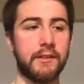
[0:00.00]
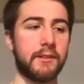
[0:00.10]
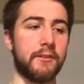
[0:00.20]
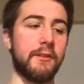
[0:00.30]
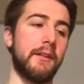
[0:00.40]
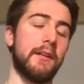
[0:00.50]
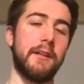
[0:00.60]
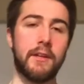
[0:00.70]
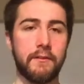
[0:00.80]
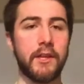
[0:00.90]
So
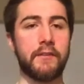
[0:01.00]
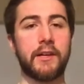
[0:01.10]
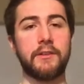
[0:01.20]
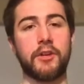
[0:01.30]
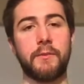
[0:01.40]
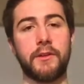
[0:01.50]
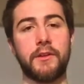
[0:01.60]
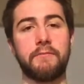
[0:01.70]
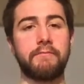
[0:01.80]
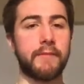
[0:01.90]
if you have a
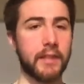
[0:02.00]
hydrometer,